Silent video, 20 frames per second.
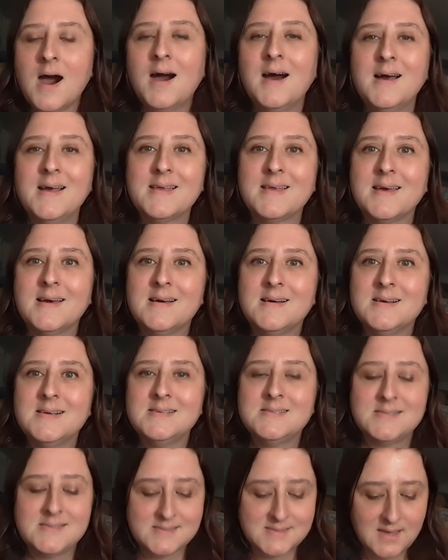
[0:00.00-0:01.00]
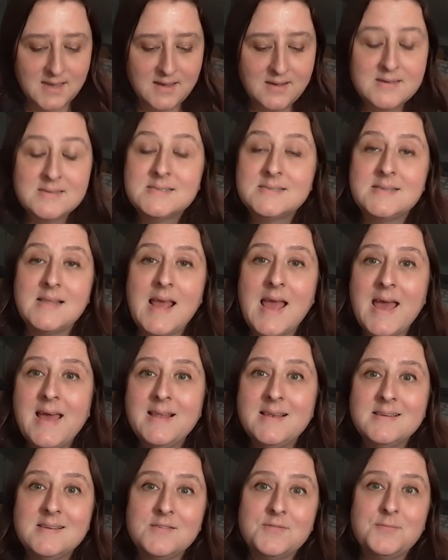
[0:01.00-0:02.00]
Hi guys, so it's the
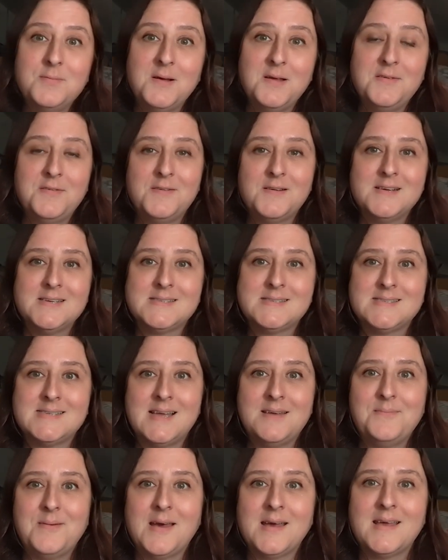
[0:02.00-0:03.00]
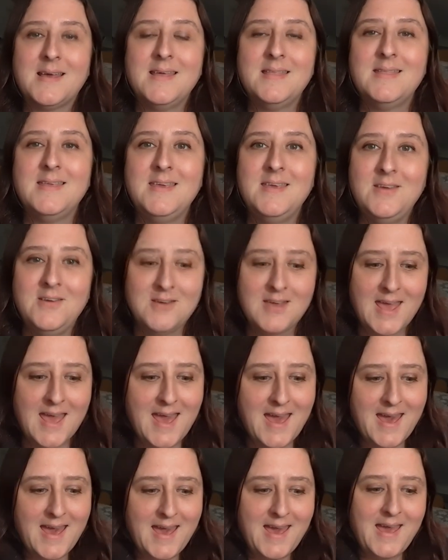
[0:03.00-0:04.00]
end of my first day back in the
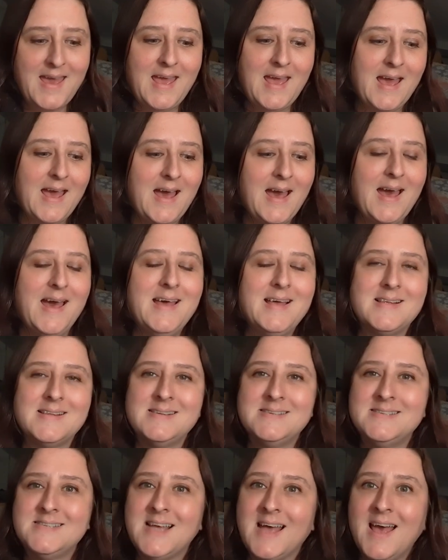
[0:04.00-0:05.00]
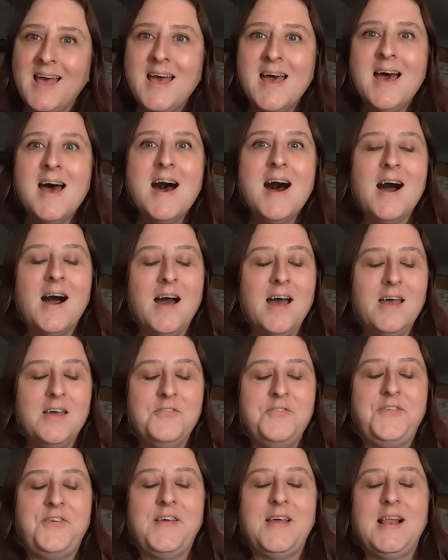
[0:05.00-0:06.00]
UK and I am
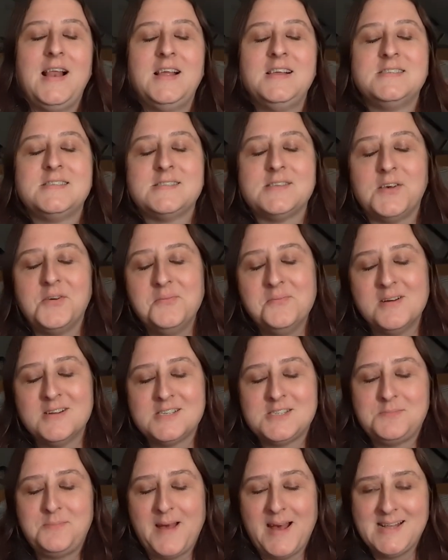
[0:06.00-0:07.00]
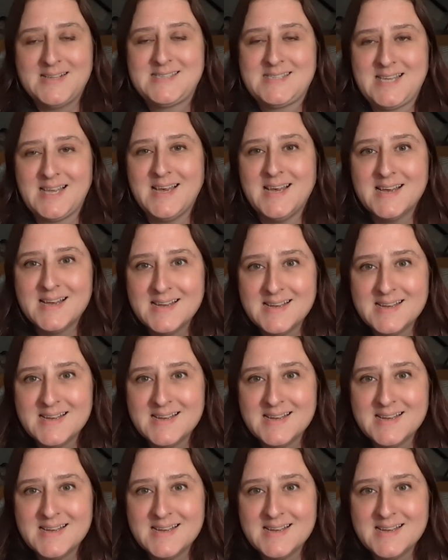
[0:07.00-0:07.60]
feeling so much better.